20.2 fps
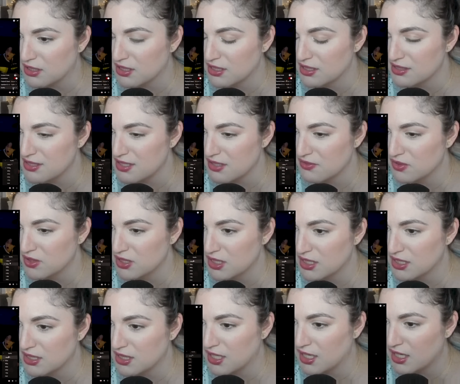Because I feel
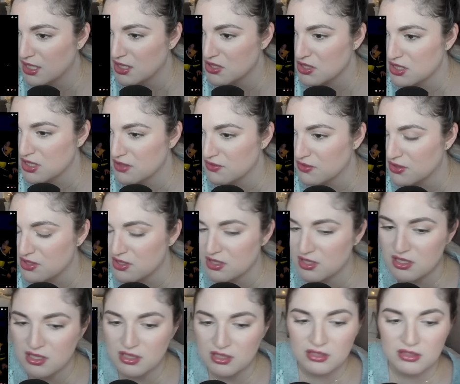like the HD
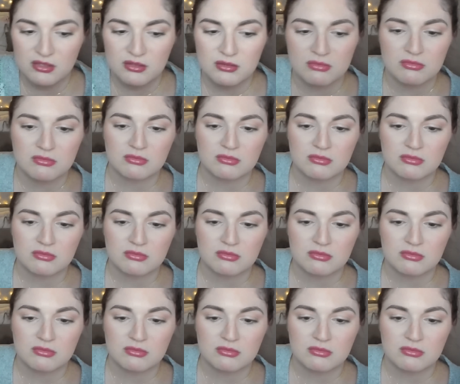version's a little.